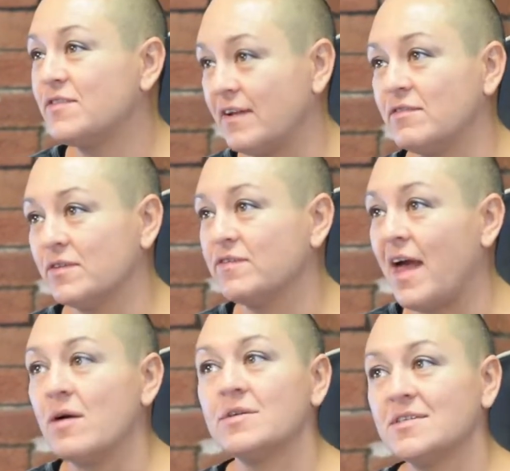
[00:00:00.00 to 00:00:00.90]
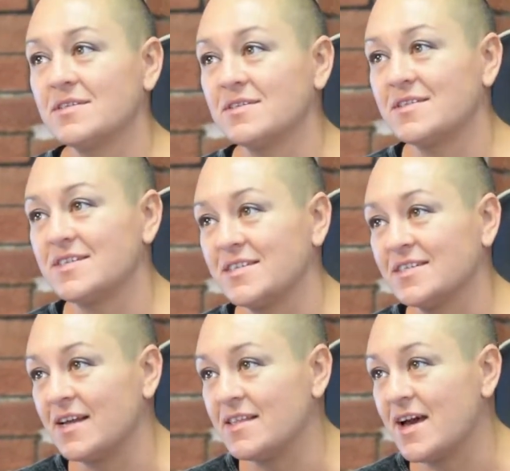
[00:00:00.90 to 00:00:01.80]
favourite flowers and
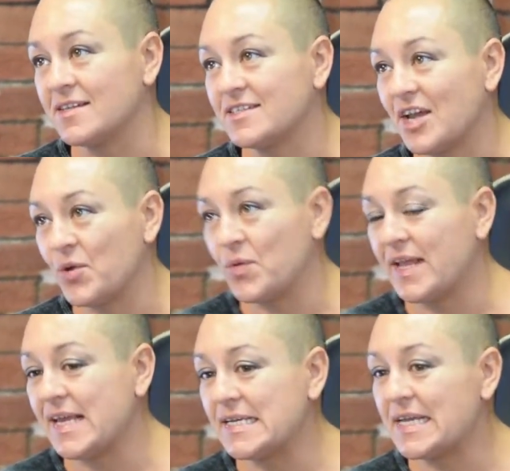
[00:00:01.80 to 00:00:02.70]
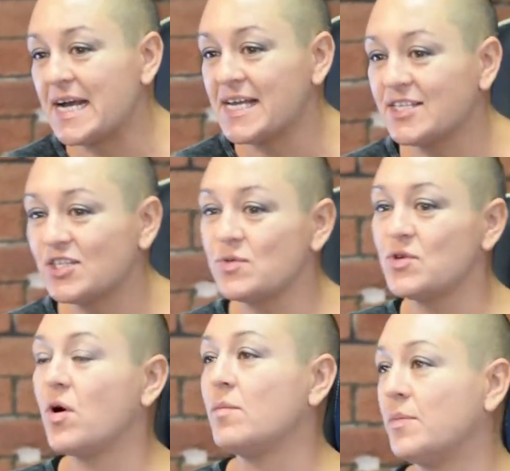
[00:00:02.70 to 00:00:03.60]
things like that. So to a
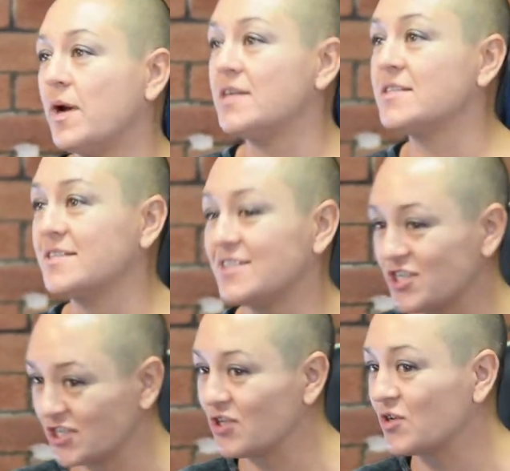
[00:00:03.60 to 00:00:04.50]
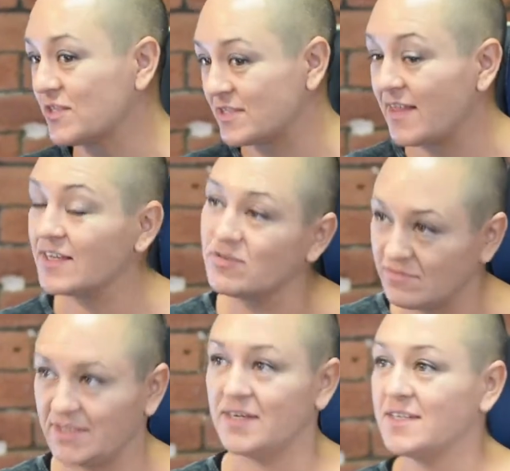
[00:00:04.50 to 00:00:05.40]
normal person, they'll just look and say, that's a
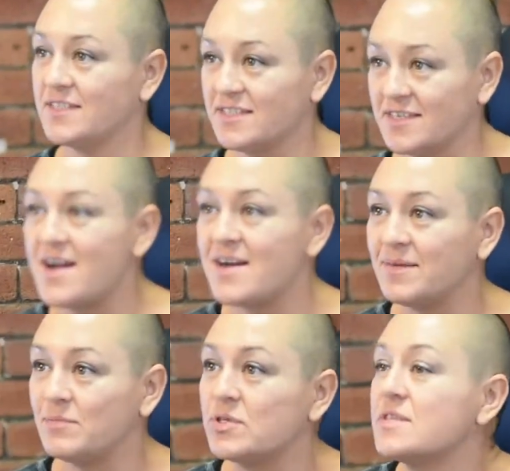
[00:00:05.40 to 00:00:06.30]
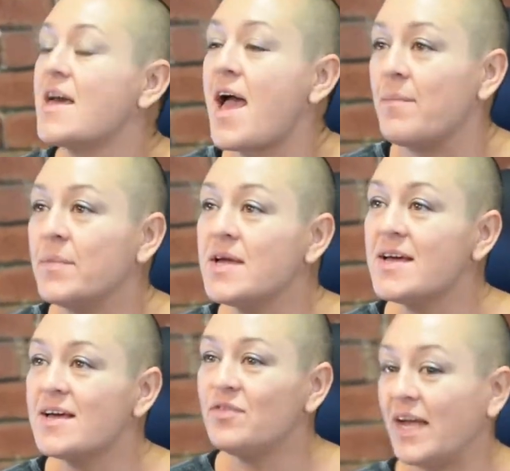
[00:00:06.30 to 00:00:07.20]
really nice design. But to them,
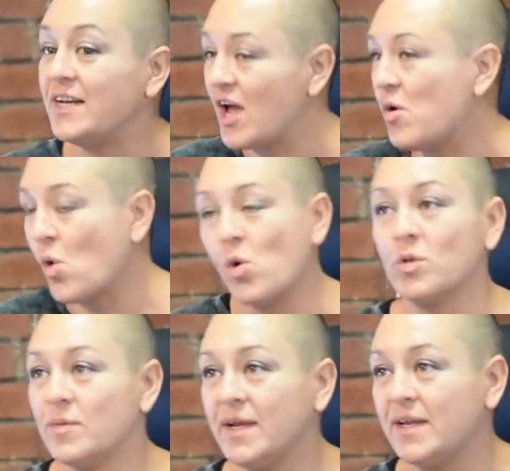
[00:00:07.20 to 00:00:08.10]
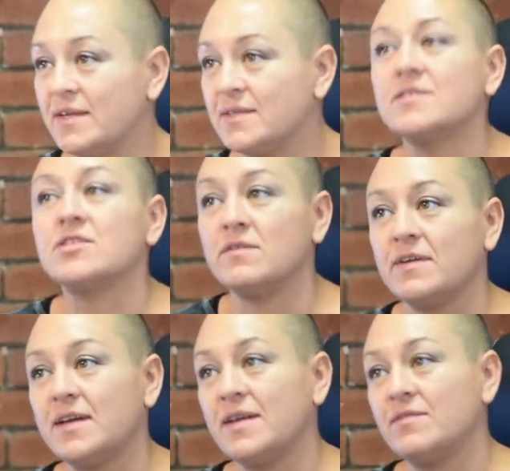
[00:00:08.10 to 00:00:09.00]
they know all the meanings of
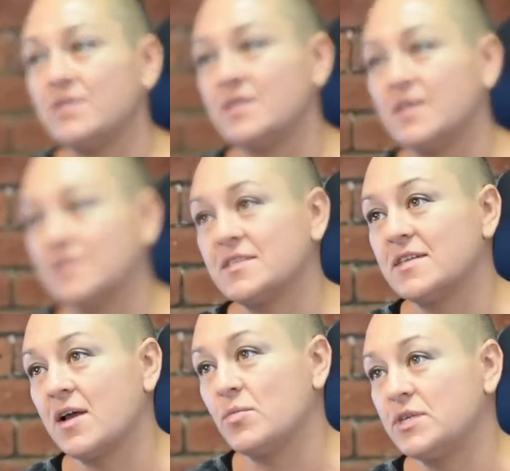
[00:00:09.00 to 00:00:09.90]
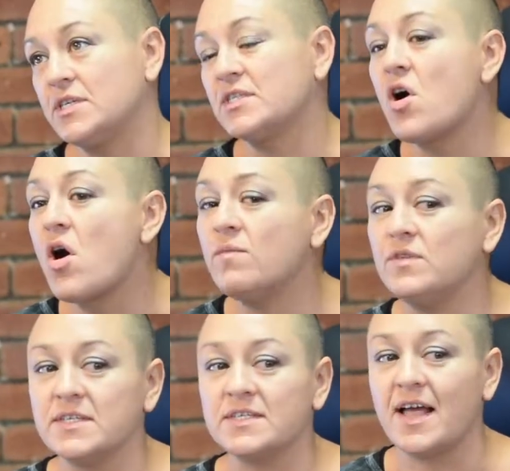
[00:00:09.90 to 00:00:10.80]
it and everything. So, but it's not obvious